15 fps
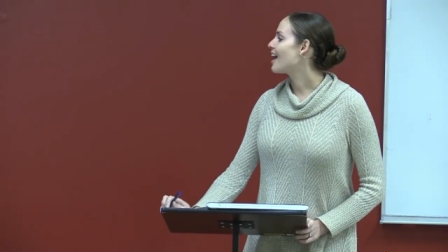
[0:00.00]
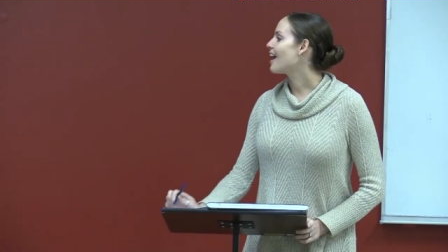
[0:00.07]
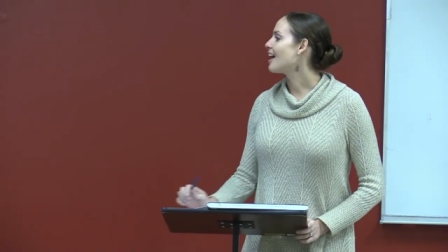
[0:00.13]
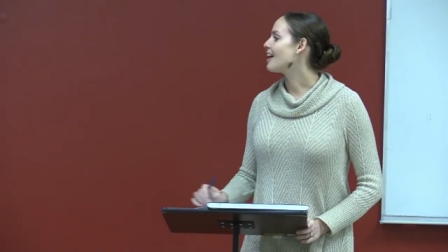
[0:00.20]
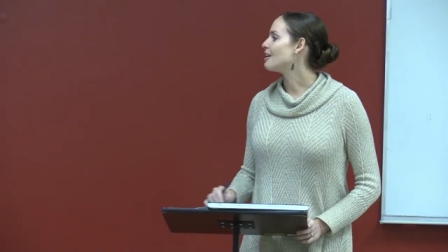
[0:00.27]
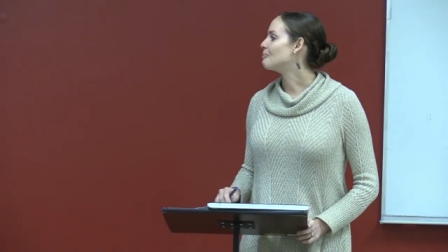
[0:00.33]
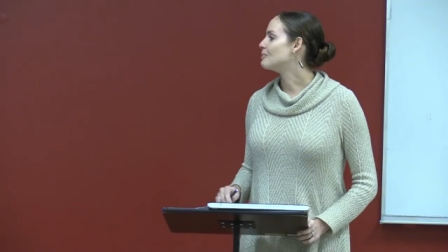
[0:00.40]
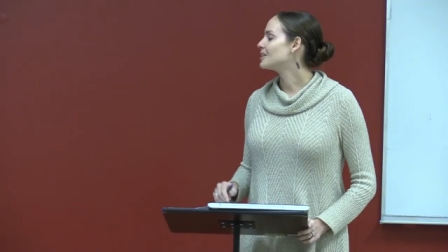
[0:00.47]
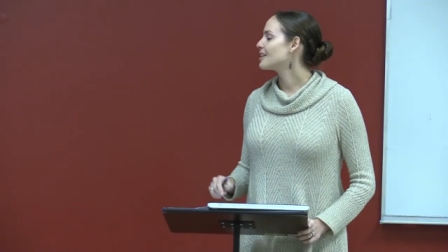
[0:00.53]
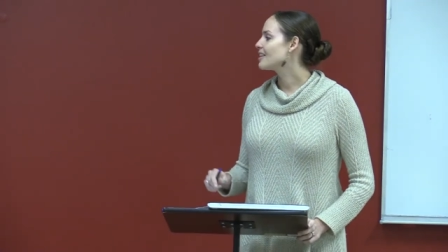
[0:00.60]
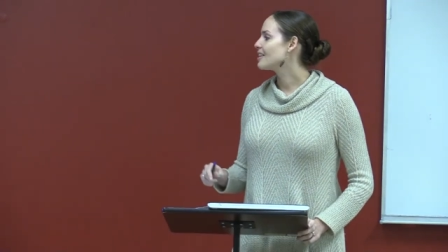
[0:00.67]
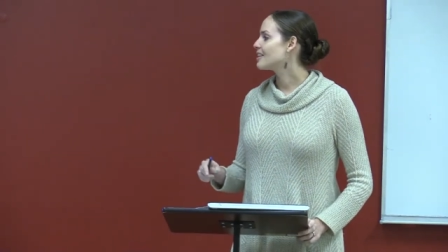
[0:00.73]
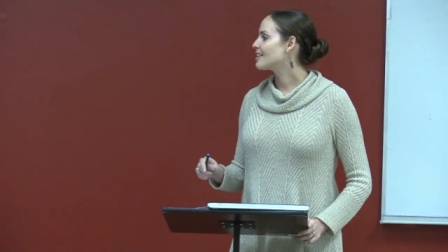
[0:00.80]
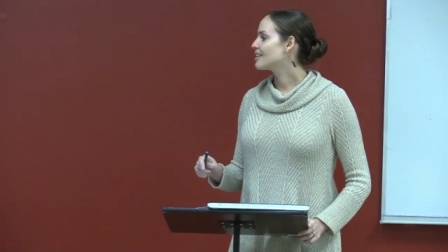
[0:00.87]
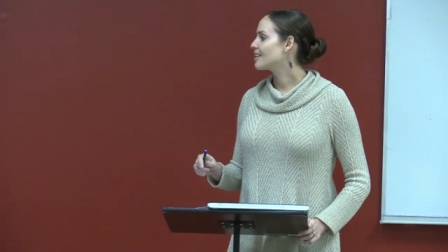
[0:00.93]
Um,
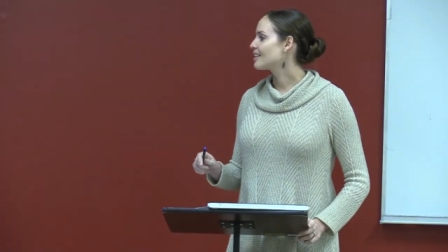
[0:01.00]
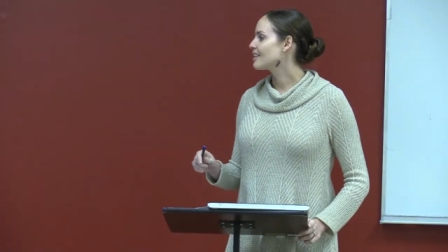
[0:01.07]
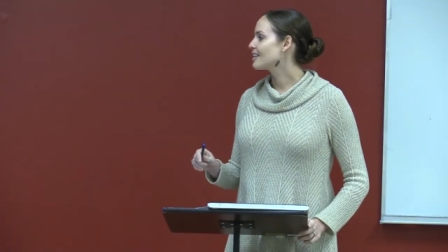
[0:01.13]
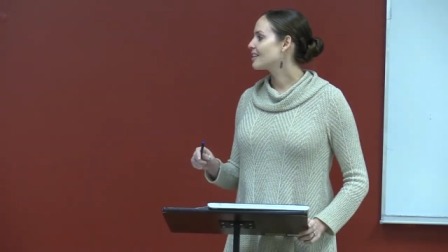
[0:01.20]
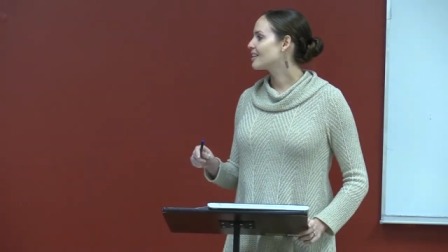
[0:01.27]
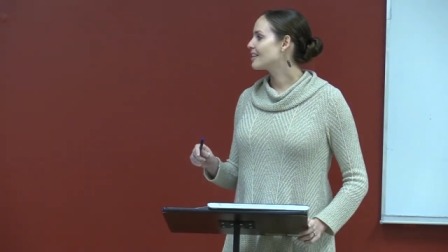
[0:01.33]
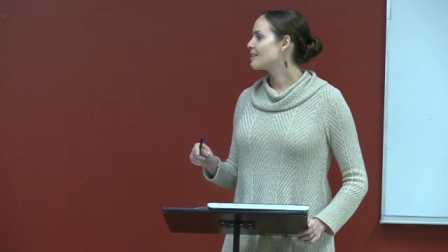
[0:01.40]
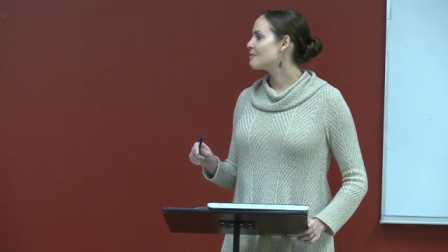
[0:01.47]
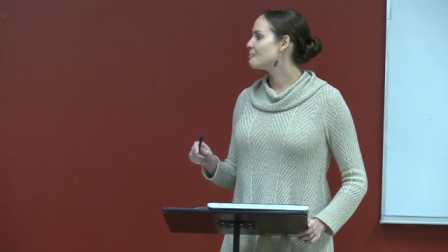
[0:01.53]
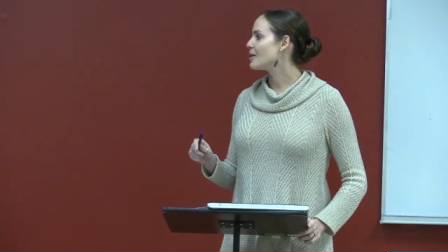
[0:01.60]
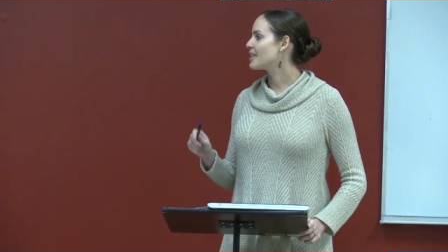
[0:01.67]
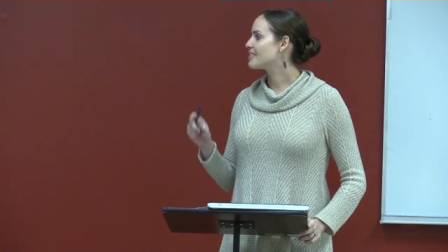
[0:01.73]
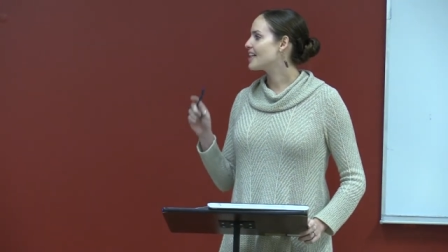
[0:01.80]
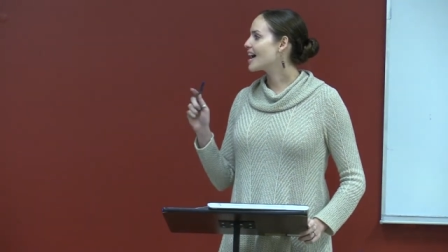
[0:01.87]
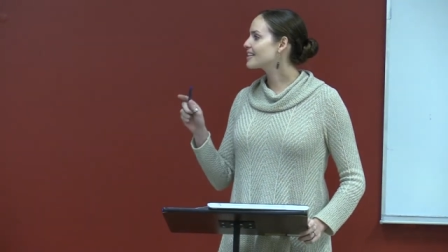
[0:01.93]

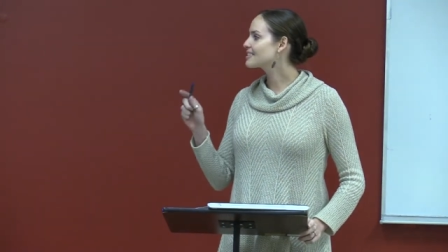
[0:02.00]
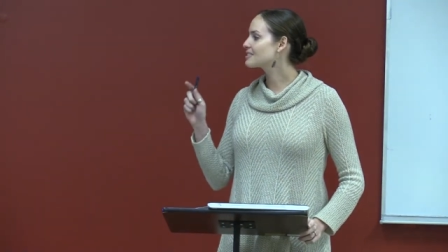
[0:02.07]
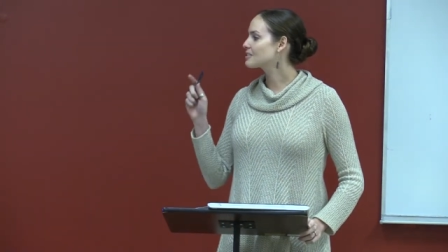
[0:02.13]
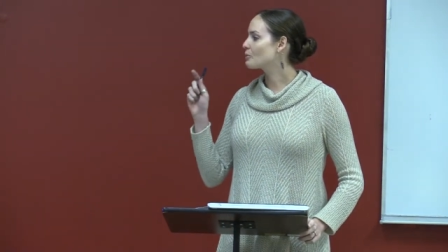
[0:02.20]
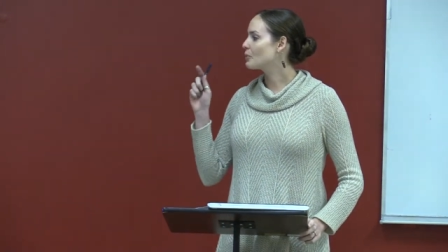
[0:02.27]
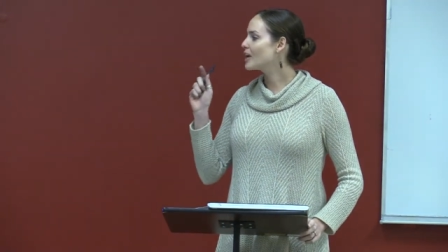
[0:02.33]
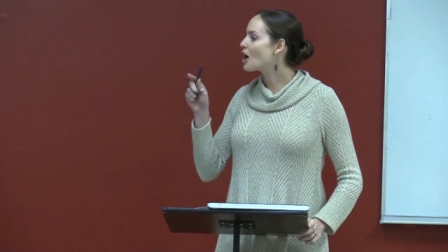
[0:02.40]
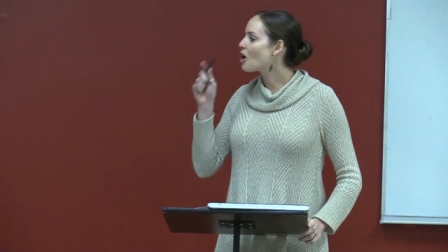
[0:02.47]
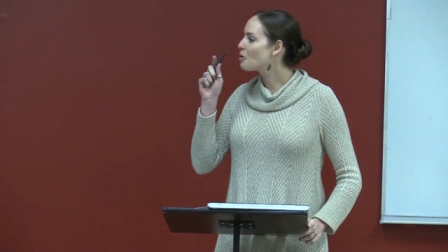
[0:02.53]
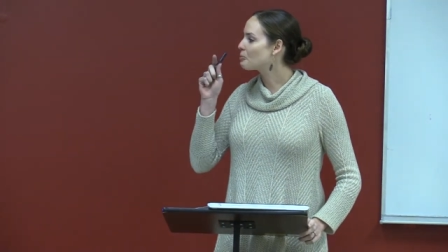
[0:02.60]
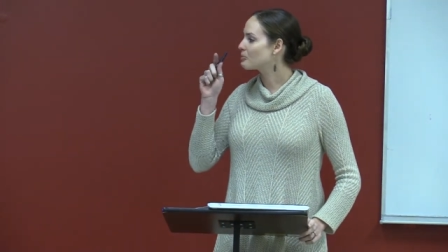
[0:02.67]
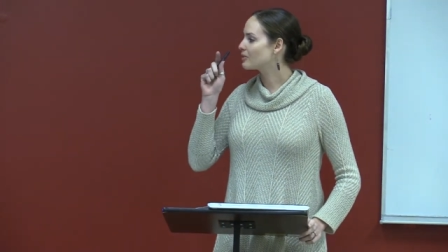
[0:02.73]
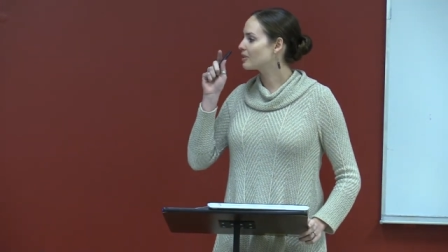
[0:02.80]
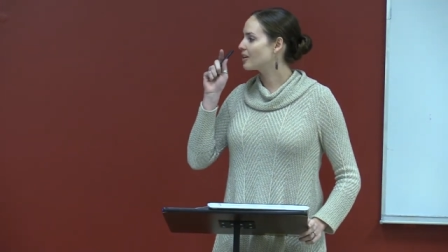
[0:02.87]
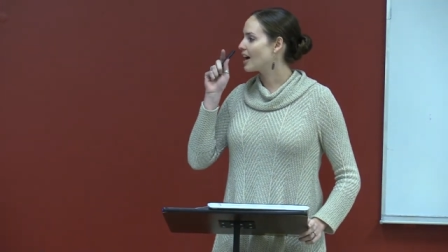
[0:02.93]
But that's, we
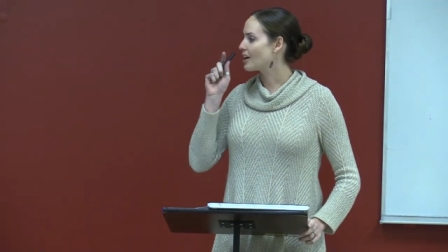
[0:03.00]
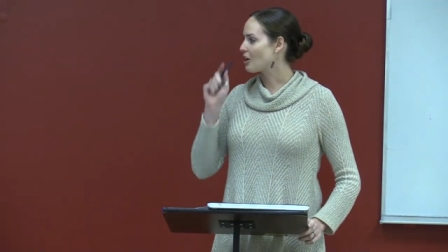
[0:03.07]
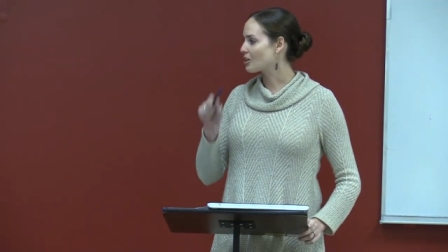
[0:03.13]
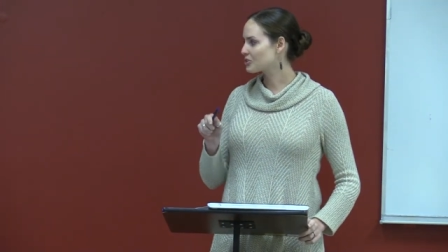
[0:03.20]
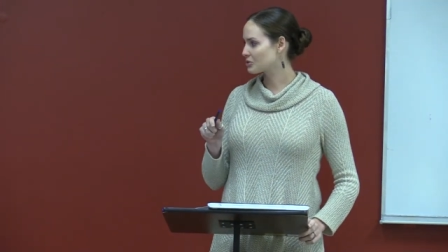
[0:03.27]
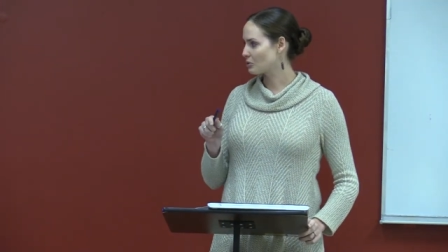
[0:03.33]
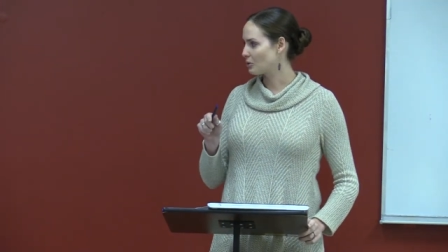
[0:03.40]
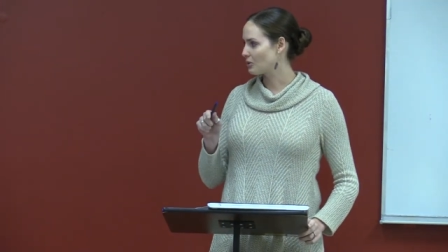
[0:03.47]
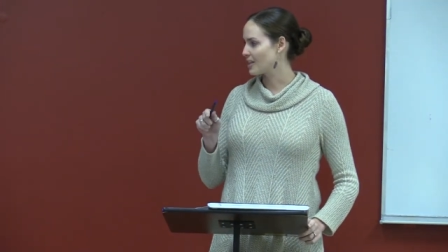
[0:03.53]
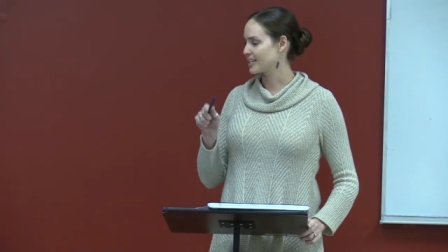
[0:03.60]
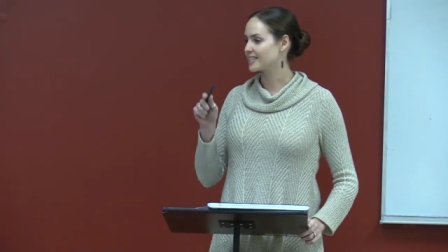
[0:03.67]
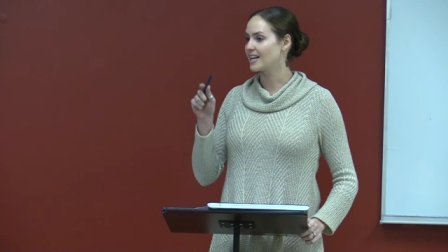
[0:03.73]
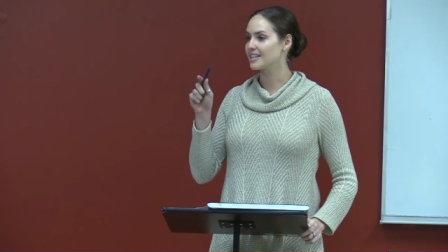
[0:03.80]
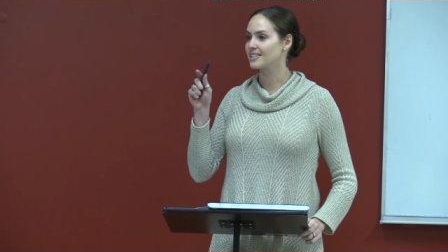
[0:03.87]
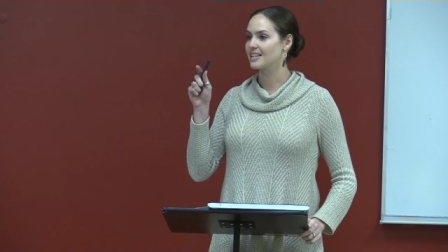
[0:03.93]
hope at our school,
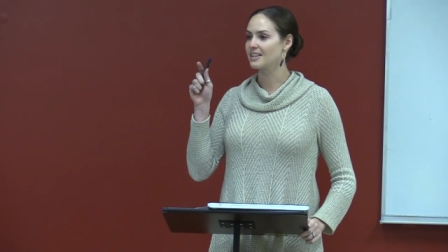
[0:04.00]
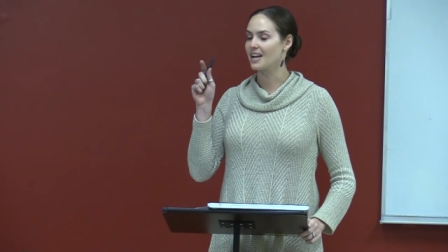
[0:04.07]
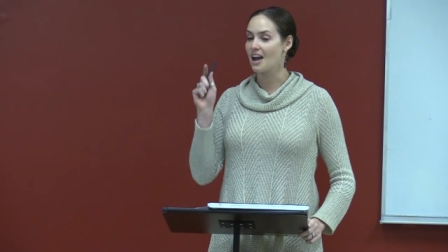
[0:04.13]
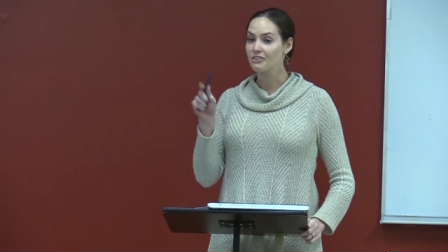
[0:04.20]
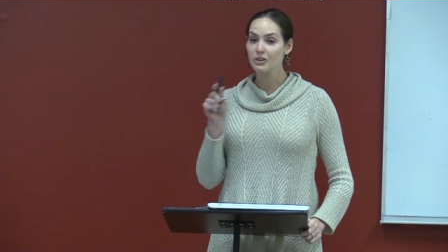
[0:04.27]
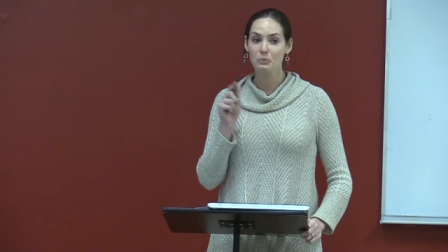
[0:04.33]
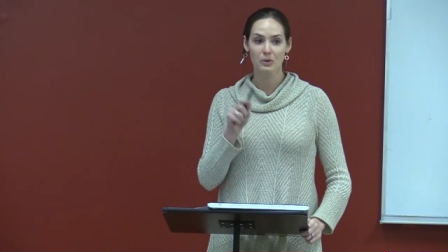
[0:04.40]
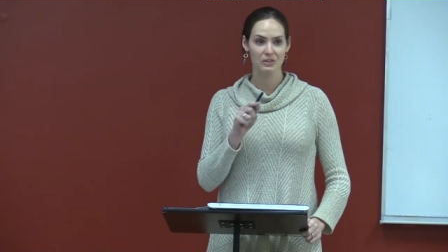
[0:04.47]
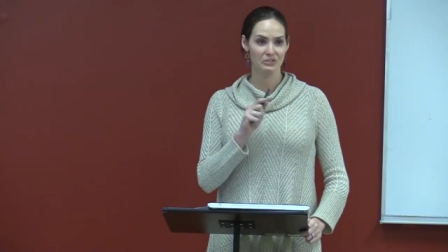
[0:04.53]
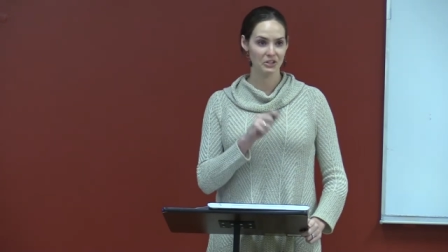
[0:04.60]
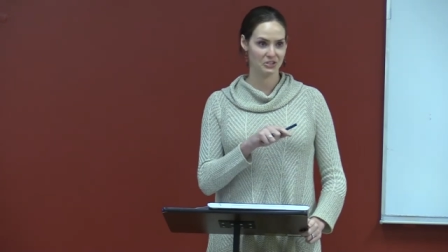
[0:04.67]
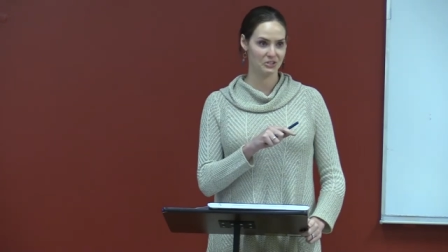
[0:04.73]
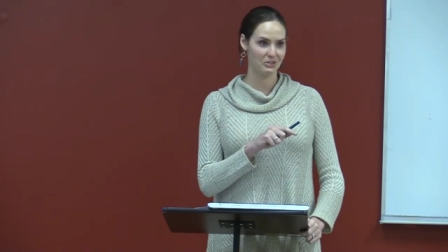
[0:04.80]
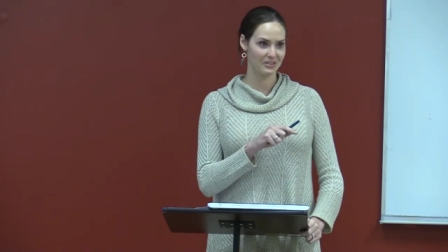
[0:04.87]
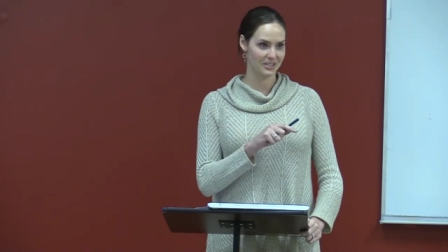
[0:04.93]
that's an essay that every one of
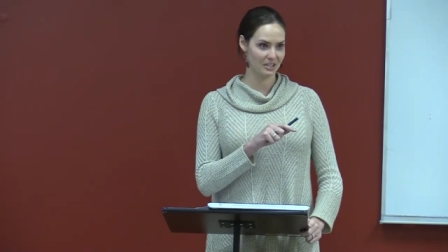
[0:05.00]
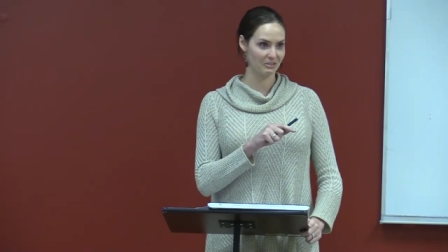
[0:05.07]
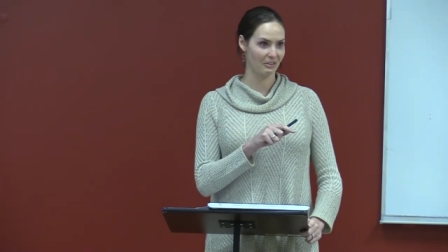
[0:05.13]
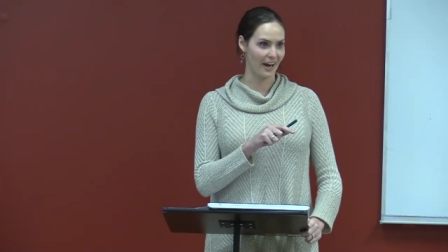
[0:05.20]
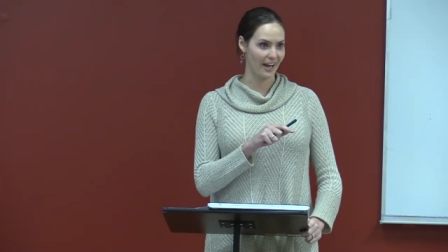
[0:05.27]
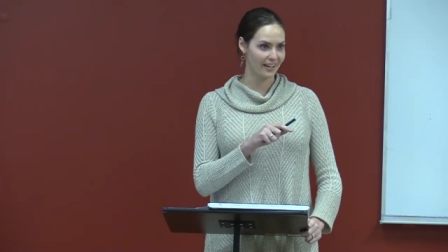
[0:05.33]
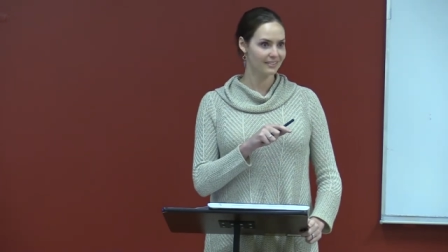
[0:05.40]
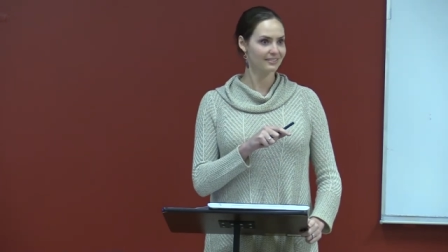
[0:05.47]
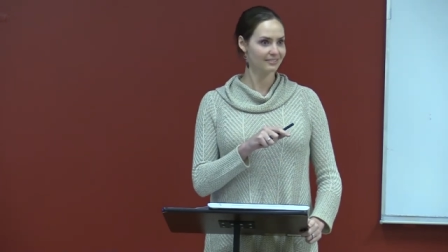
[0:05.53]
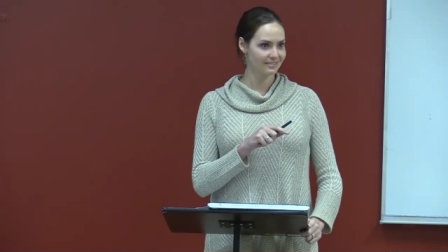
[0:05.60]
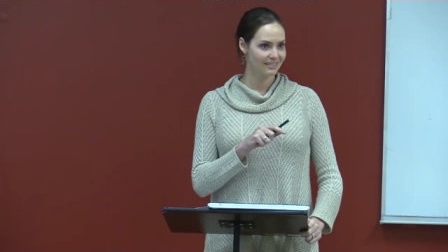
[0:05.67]
your students can write.